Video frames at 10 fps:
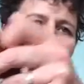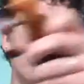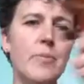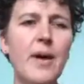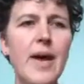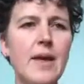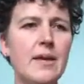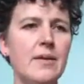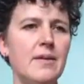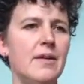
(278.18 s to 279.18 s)
the
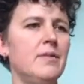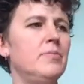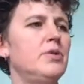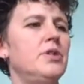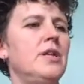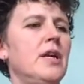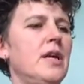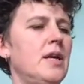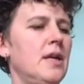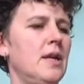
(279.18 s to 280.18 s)
peg and I'm pushing it
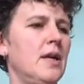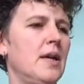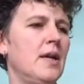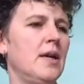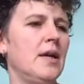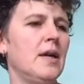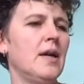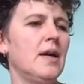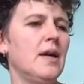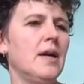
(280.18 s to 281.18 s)
in
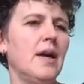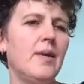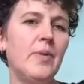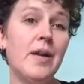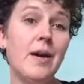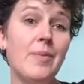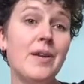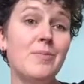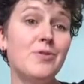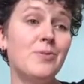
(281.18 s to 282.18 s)
and we're
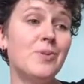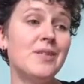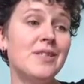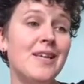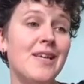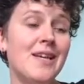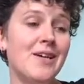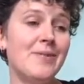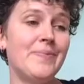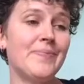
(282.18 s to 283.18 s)
coming up towards D now